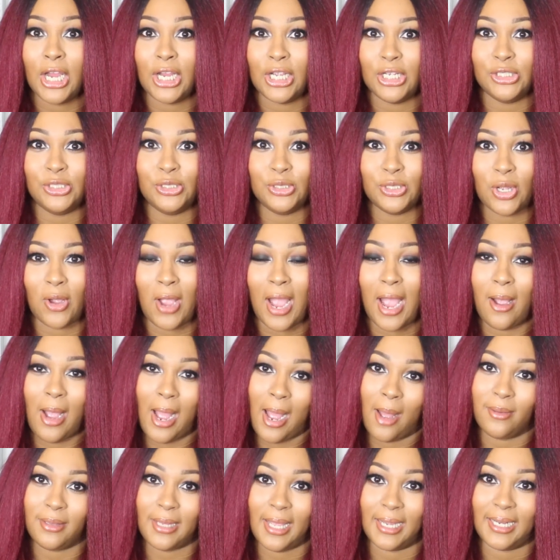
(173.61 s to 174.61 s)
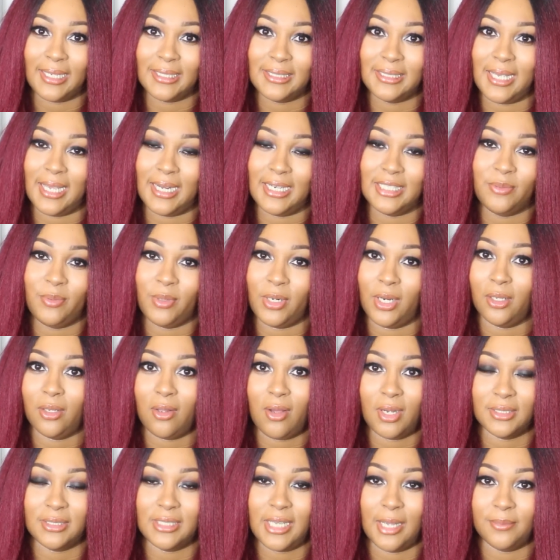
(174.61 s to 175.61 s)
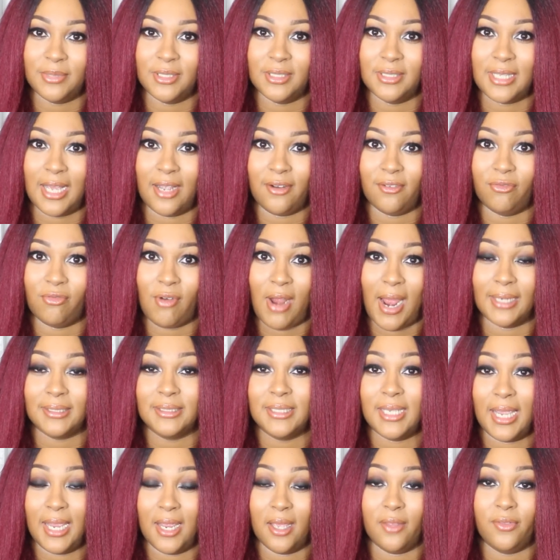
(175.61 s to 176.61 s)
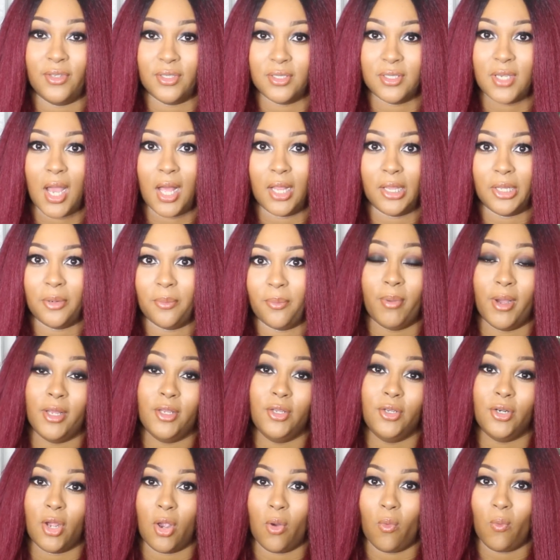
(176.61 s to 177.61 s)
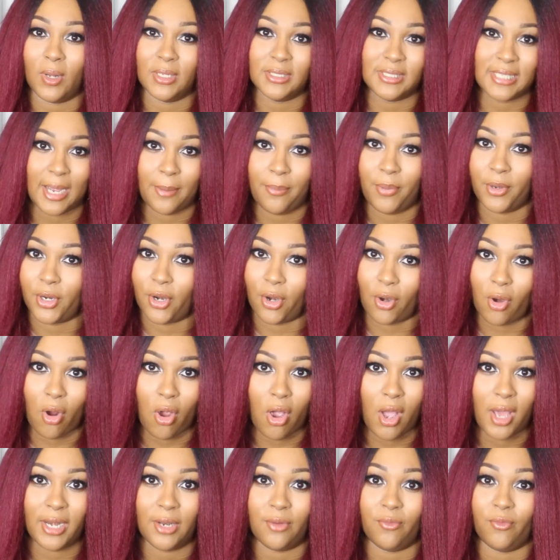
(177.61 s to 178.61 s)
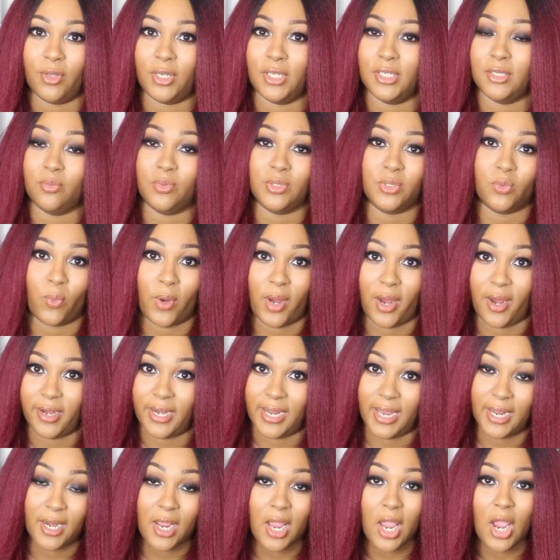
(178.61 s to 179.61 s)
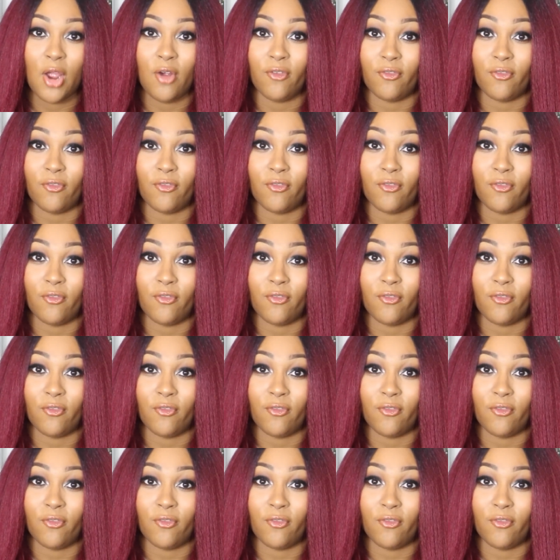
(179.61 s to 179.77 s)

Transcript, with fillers: because you know I, I, like I said it's been a long time since I've rocked hair this color but you know once I put her on and really was wearing it